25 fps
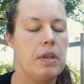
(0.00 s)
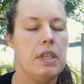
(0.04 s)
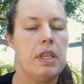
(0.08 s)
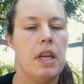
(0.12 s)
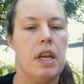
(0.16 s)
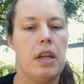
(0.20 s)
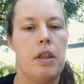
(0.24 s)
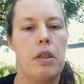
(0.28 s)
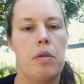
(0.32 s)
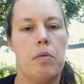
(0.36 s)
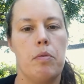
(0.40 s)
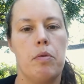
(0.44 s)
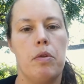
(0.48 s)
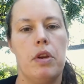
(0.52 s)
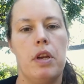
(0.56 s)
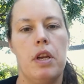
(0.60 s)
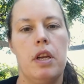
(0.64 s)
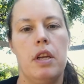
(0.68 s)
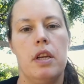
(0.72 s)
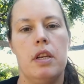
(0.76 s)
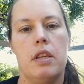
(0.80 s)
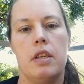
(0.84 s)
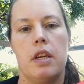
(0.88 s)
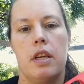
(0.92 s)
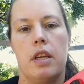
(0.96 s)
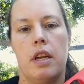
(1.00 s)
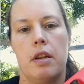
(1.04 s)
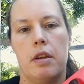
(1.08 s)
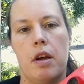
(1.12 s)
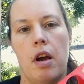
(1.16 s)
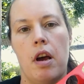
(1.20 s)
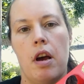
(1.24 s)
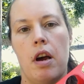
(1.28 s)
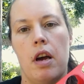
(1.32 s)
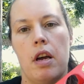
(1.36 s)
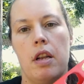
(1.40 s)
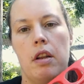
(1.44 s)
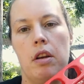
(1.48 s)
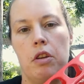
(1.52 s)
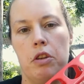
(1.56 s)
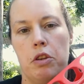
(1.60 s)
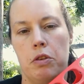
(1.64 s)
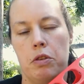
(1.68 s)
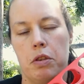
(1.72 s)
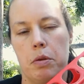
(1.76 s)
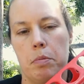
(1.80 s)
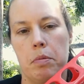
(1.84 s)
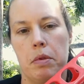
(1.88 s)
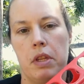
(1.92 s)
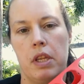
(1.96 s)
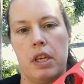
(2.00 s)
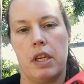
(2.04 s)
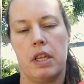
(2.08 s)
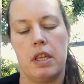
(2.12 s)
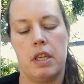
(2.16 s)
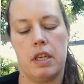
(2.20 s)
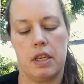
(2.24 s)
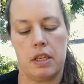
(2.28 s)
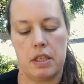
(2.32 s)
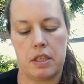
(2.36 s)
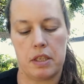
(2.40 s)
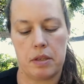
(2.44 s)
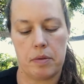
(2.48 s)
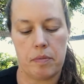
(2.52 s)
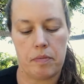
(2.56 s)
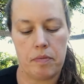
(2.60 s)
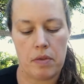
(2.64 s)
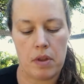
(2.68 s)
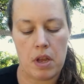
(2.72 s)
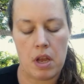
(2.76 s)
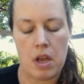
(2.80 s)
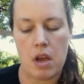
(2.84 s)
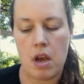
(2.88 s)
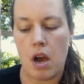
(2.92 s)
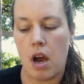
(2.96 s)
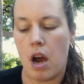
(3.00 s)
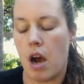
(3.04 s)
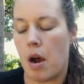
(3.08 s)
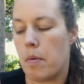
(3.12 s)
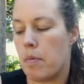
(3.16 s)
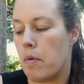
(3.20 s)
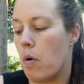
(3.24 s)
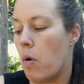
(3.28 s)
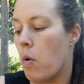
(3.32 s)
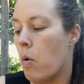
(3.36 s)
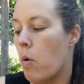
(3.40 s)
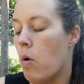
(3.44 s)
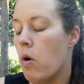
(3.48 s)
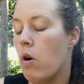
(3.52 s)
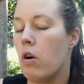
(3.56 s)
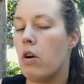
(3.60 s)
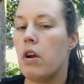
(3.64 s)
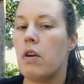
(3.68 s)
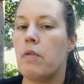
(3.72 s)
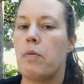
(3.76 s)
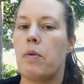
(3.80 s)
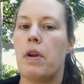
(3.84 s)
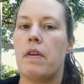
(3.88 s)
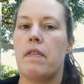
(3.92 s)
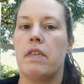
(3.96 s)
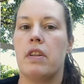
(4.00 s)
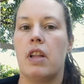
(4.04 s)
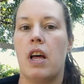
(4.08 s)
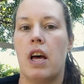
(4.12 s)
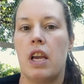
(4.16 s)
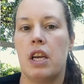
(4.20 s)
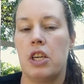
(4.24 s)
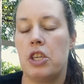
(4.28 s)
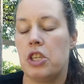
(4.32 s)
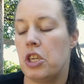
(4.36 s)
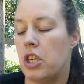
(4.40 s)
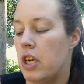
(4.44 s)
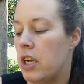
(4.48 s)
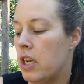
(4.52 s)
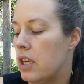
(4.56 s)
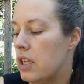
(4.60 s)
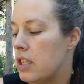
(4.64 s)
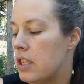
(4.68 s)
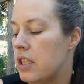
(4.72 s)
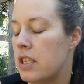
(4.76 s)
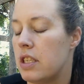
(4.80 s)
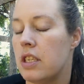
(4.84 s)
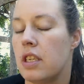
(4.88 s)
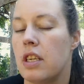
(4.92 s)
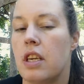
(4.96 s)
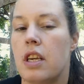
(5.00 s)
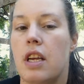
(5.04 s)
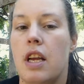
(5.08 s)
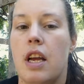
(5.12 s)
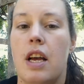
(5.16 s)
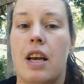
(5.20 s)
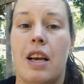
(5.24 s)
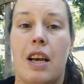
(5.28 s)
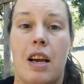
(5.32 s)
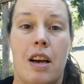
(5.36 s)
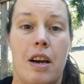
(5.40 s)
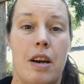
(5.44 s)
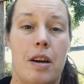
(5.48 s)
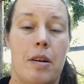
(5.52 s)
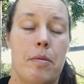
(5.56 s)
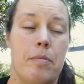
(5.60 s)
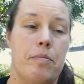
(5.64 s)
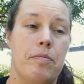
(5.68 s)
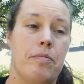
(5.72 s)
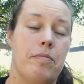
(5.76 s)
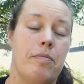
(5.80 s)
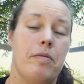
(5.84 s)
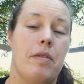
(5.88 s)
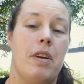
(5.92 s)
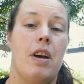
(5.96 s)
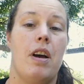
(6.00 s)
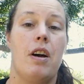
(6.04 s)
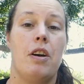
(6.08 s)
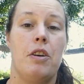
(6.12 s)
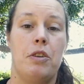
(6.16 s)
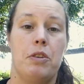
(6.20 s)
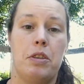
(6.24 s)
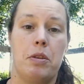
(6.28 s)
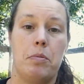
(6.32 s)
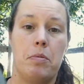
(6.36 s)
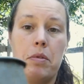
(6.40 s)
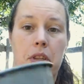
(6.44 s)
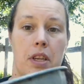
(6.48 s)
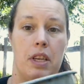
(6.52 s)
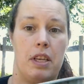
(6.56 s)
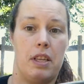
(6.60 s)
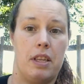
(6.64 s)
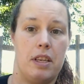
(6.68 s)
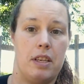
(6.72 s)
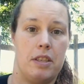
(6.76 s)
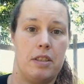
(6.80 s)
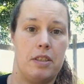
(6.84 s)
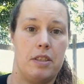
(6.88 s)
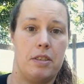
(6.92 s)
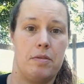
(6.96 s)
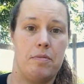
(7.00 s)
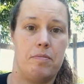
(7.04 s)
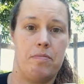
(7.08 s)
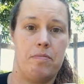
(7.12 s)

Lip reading: Day 3 and on, I'll use something like this. Or if we have a lot of chicks, I'll use something like this.